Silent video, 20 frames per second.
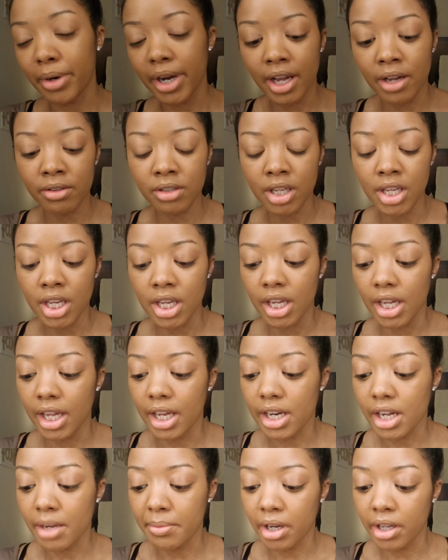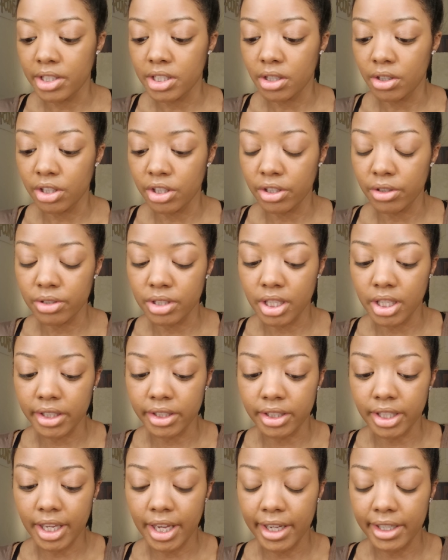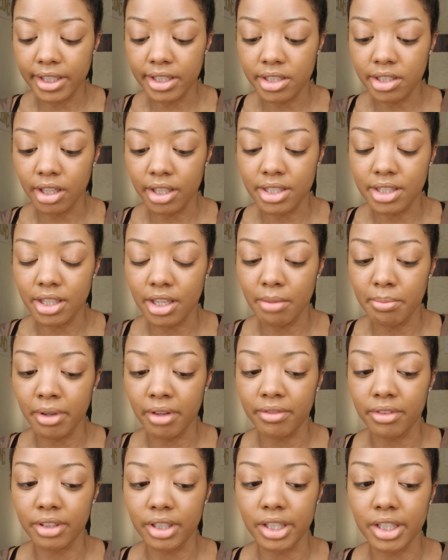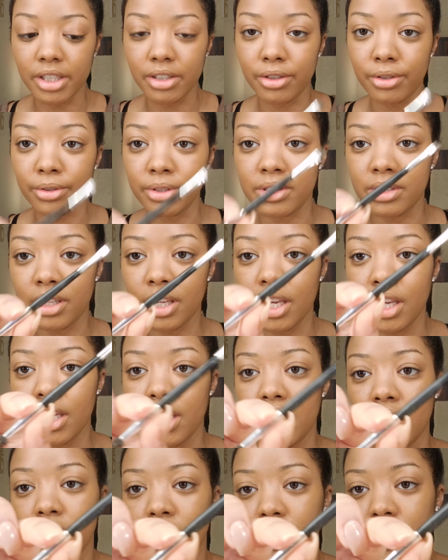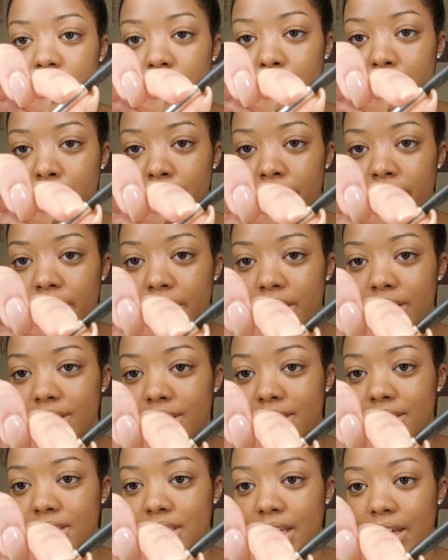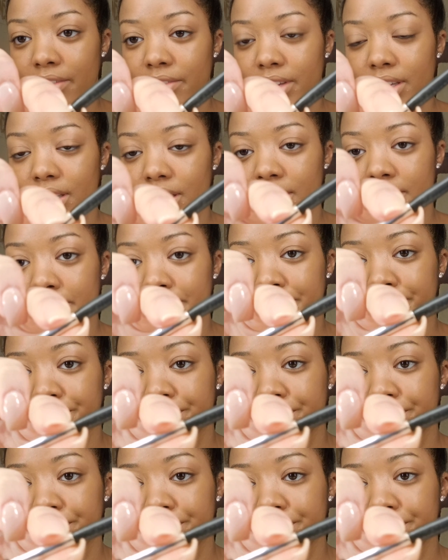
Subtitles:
Brown, and I'm also using the Anastasia Beverly Hills number 7